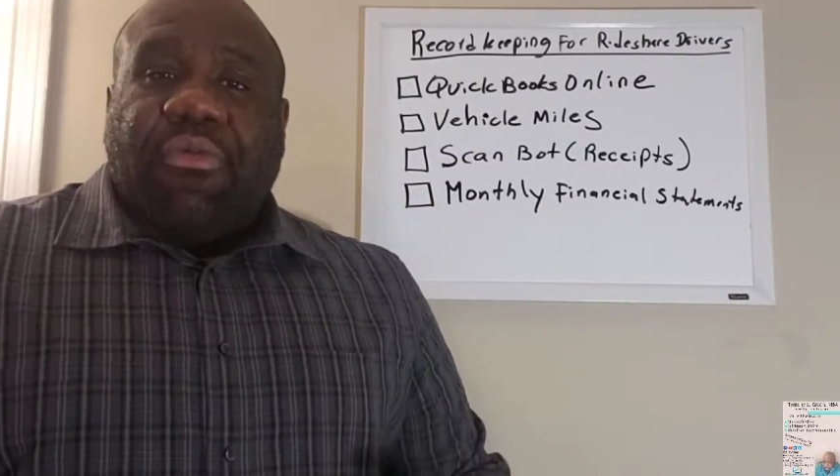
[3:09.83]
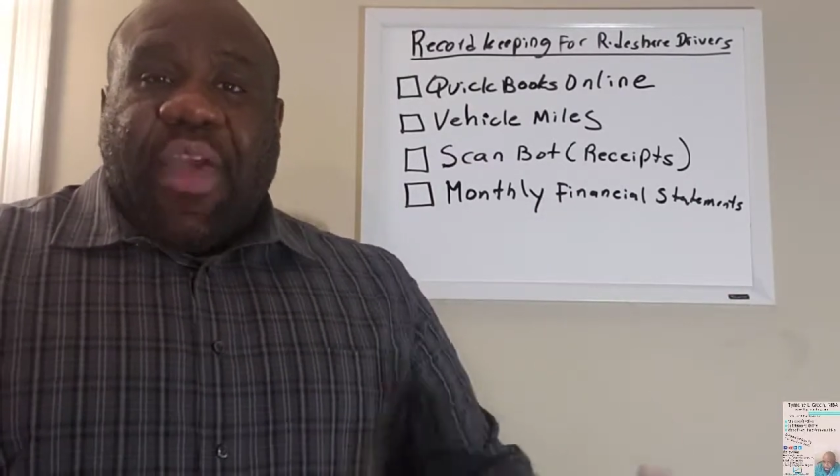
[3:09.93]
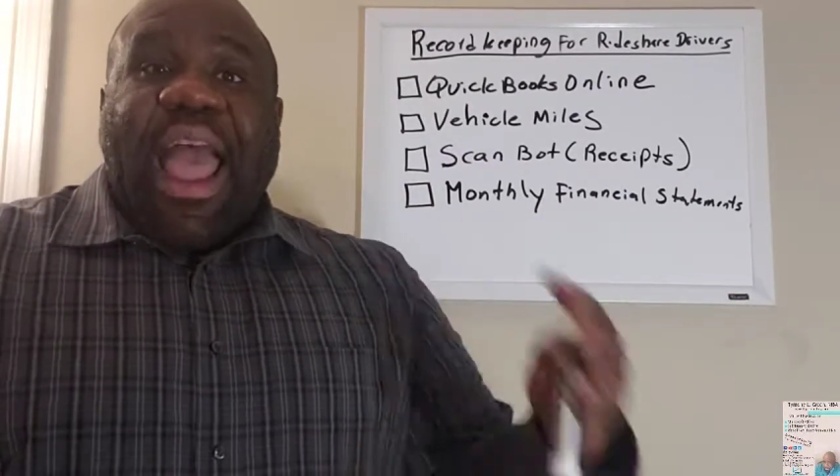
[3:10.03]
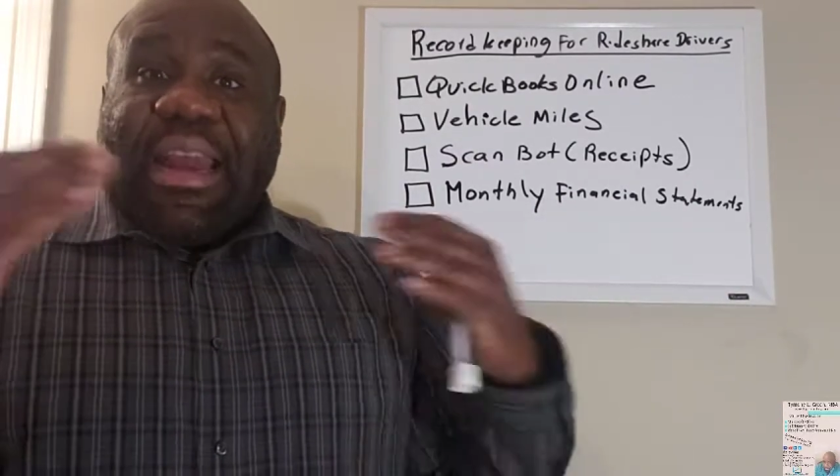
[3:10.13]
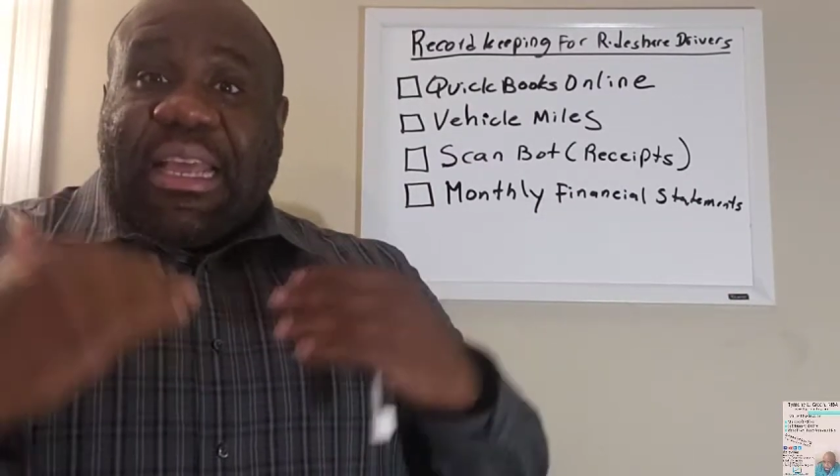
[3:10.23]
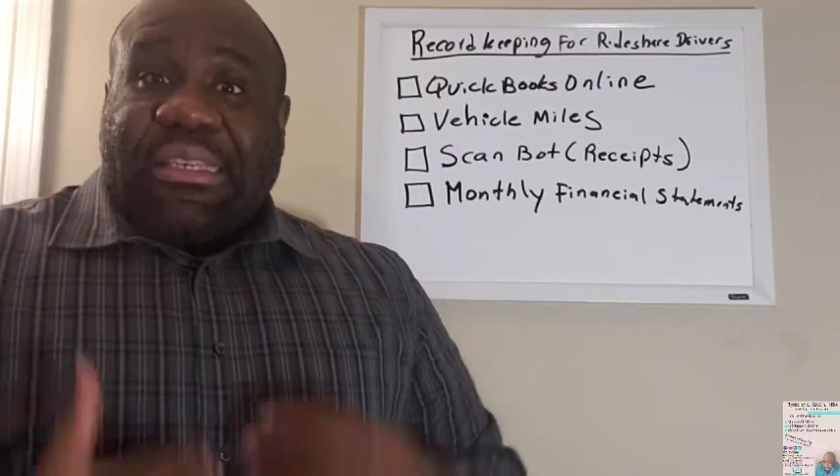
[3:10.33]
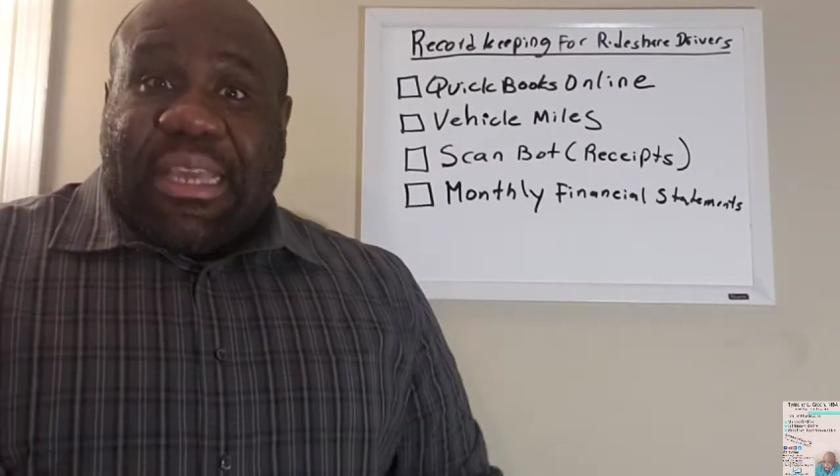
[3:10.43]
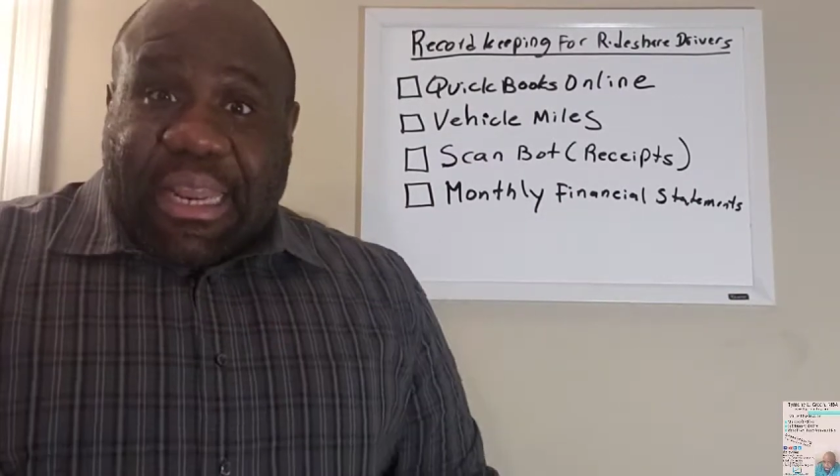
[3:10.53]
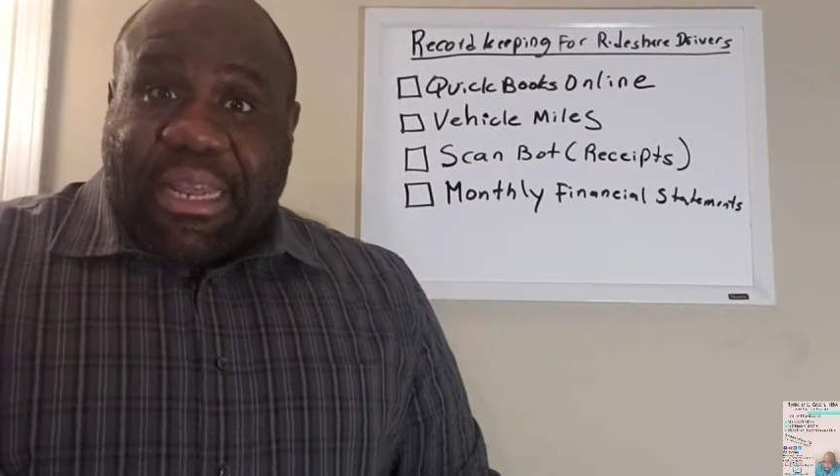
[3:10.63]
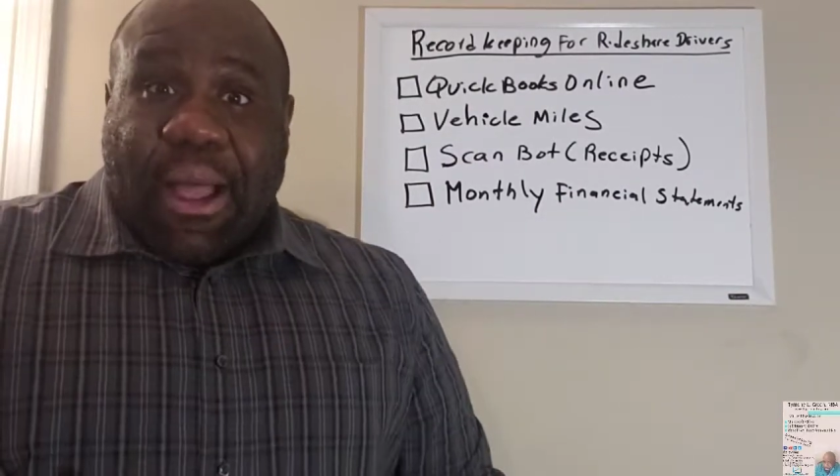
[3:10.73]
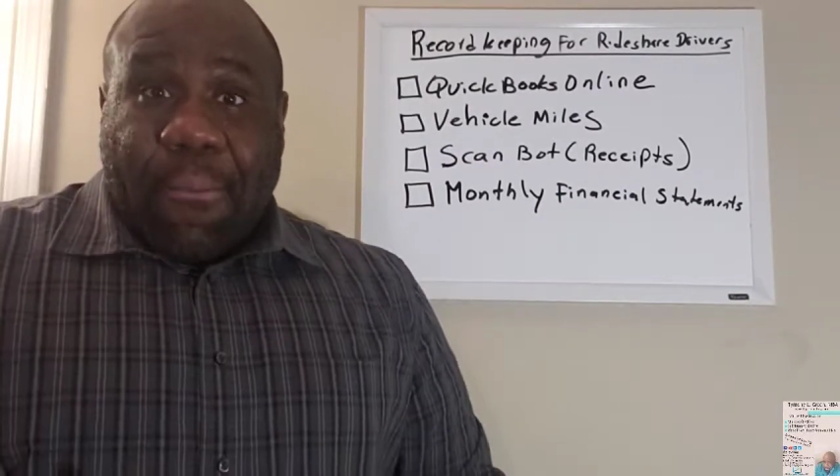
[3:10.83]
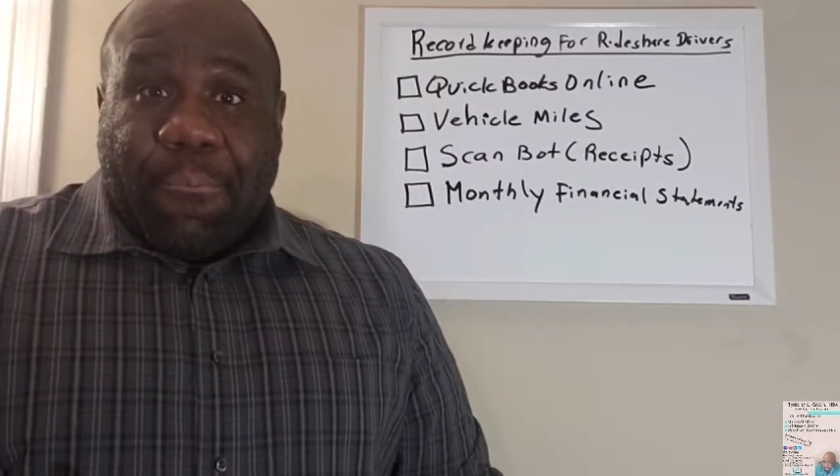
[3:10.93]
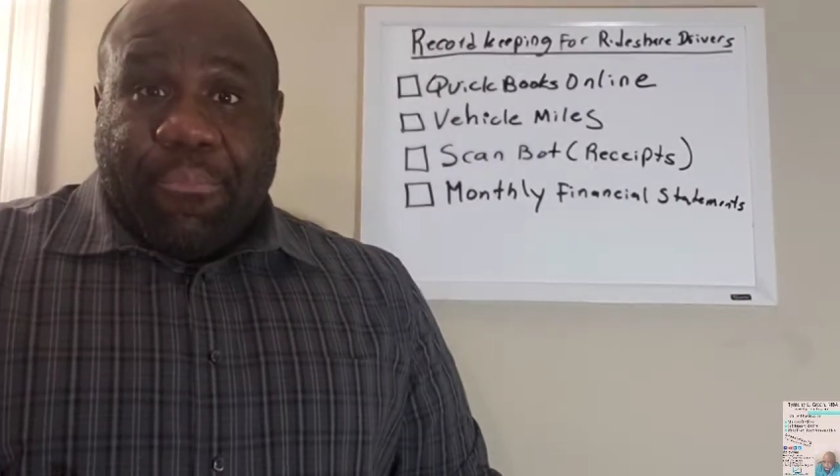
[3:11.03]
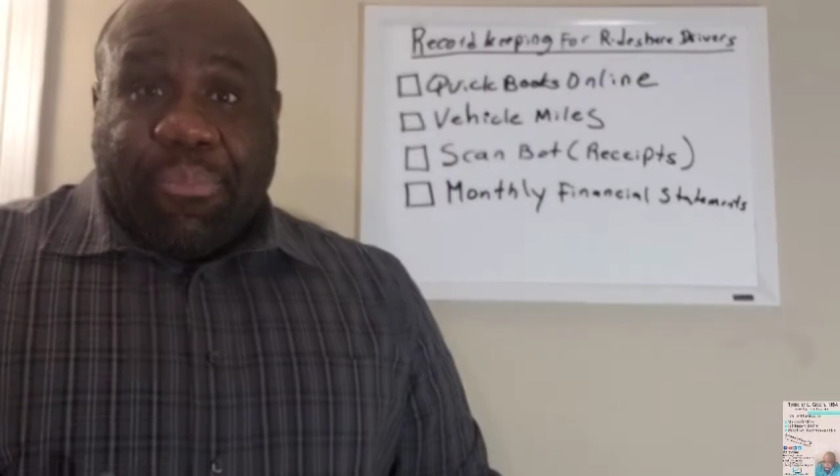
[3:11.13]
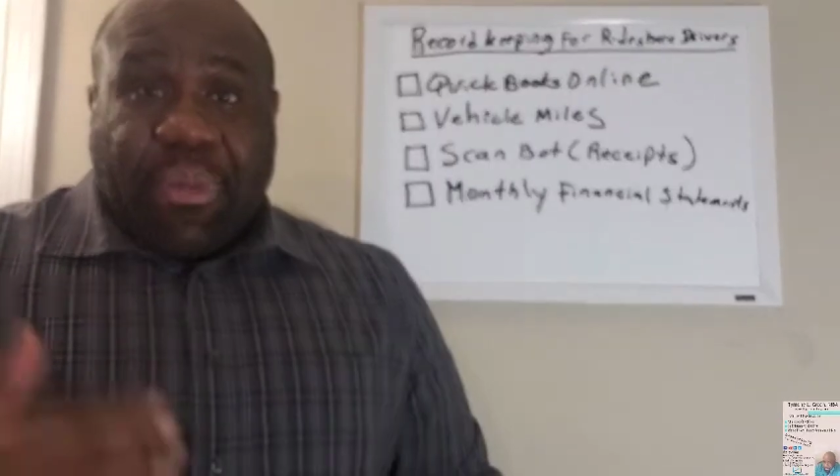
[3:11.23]
that as
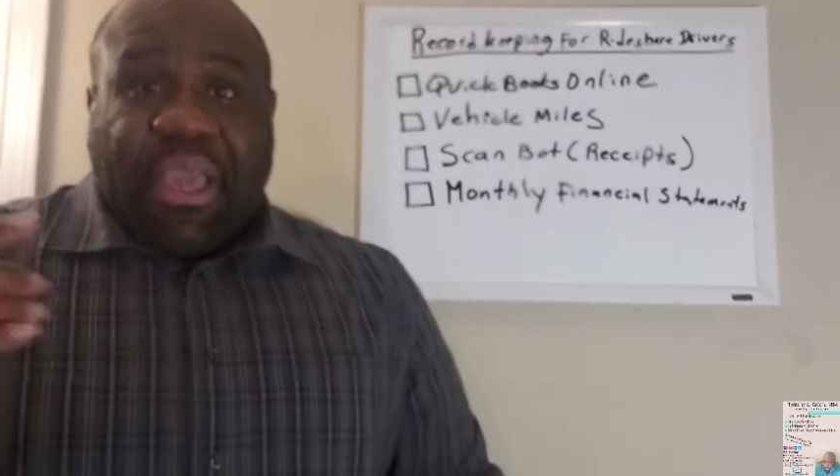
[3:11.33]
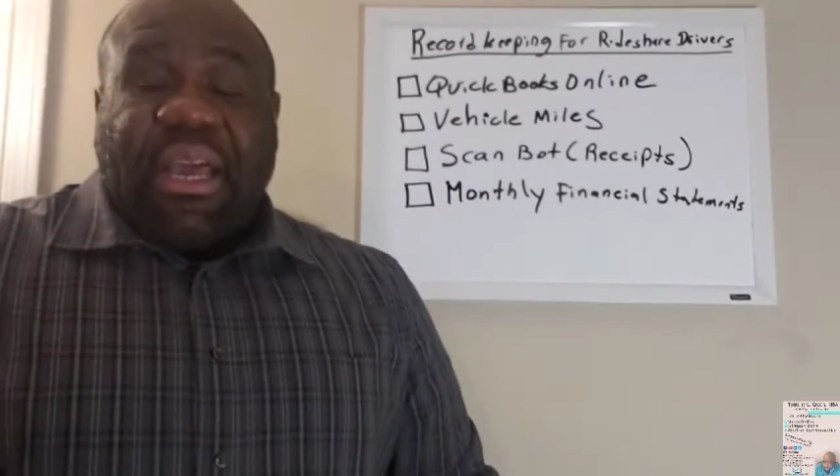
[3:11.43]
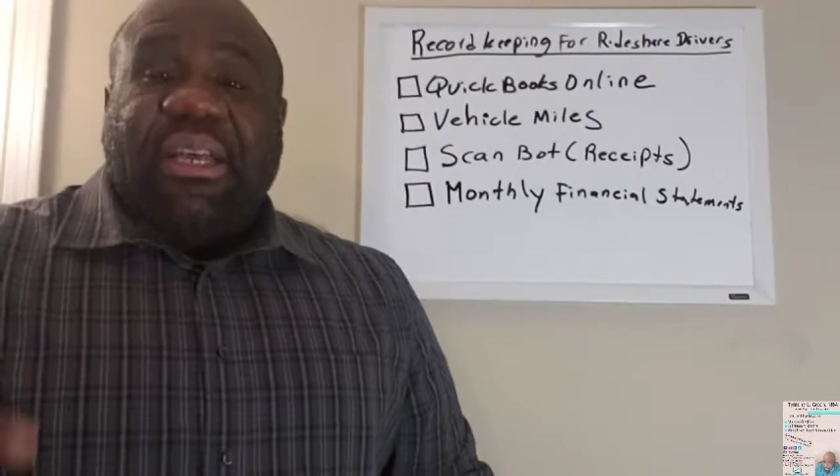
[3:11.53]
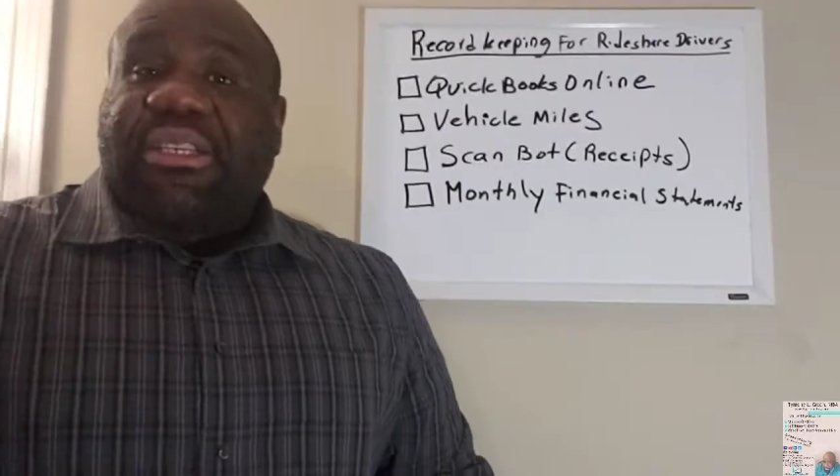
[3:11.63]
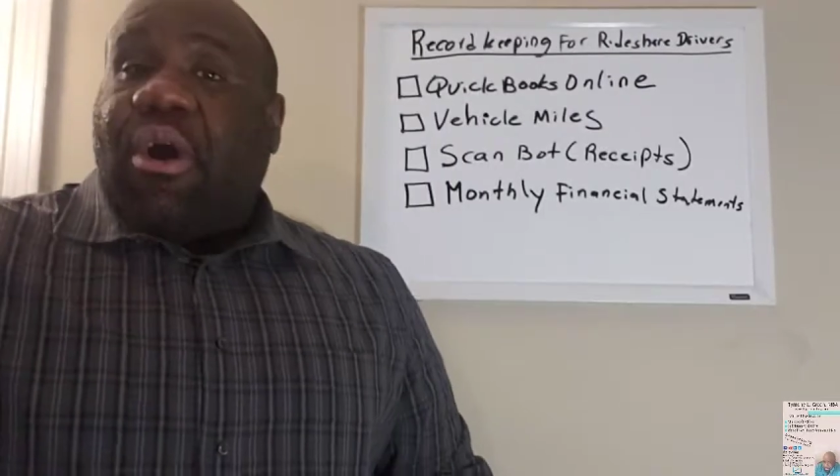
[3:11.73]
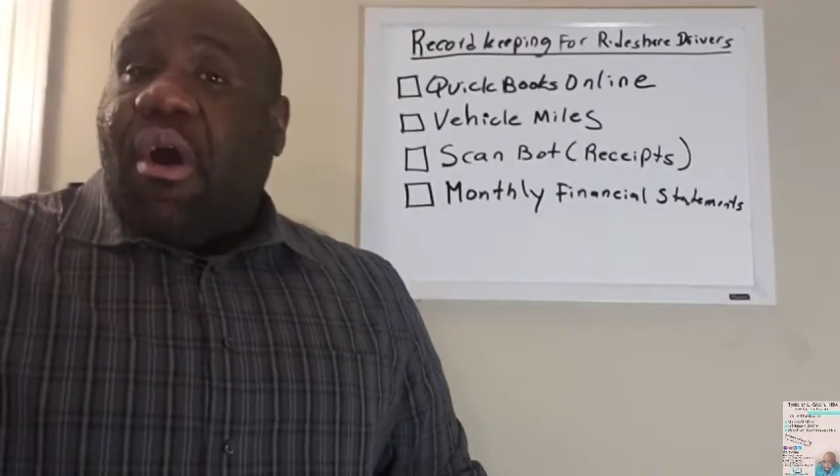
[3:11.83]
income because